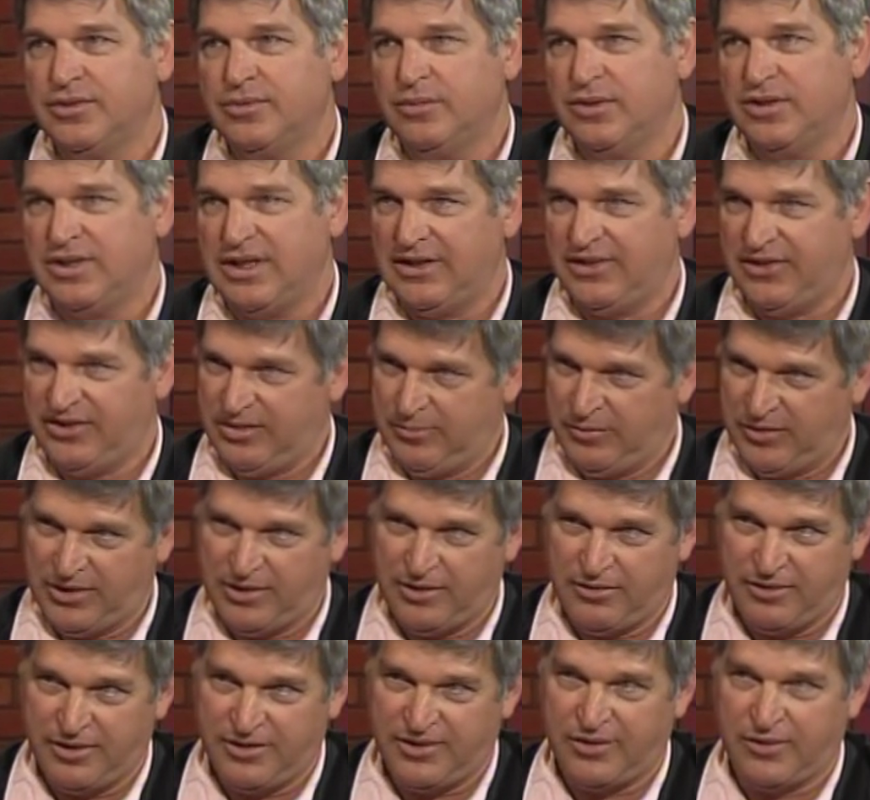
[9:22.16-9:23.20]
which has
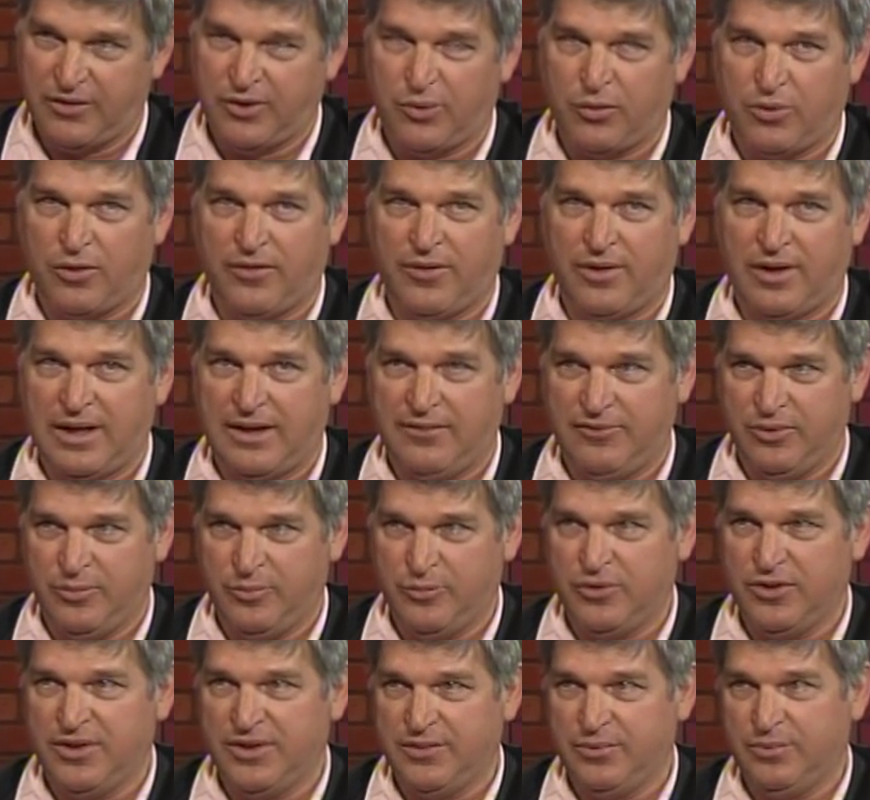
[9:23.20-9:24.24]
similarities to the Northern Avenue
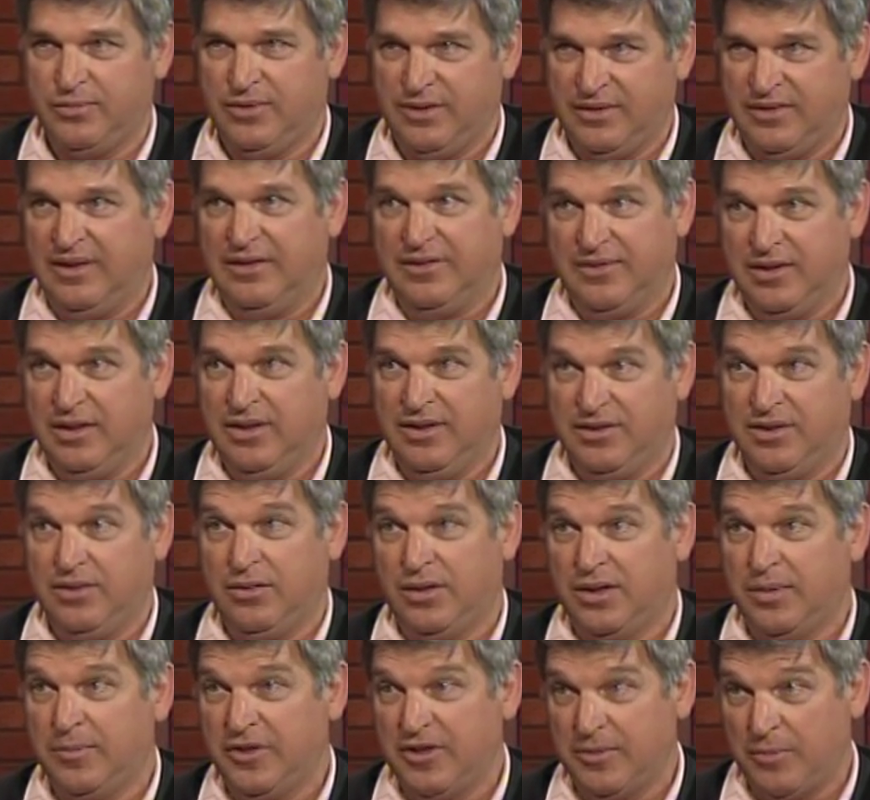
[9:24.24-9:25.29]
Bridge, is
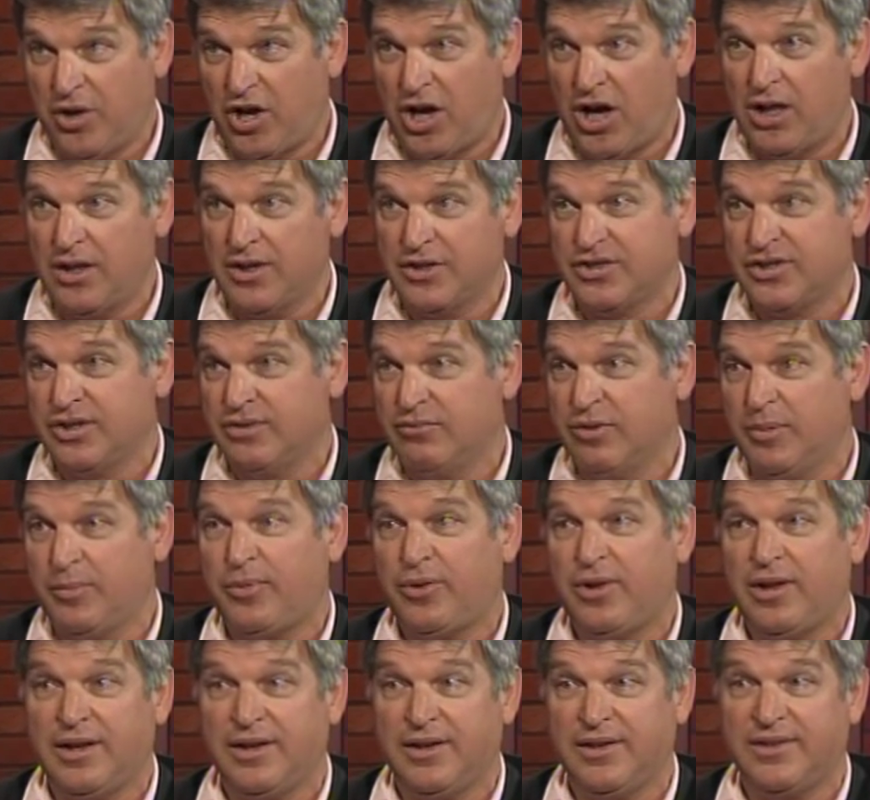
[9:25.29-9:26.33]
going to be demolished and
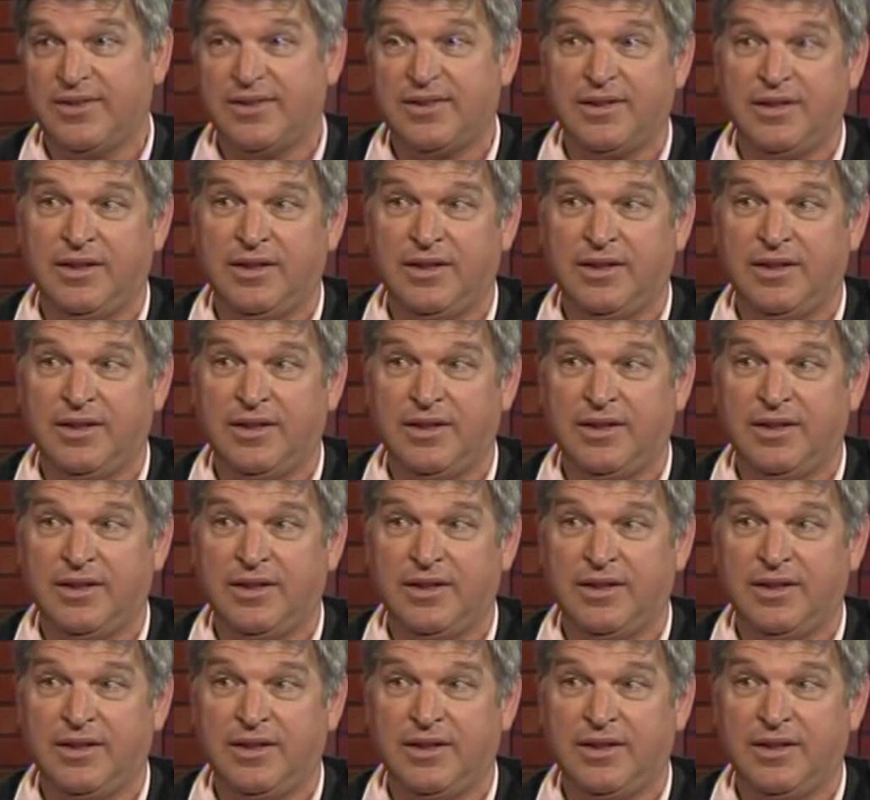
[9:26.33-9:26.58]
replaced.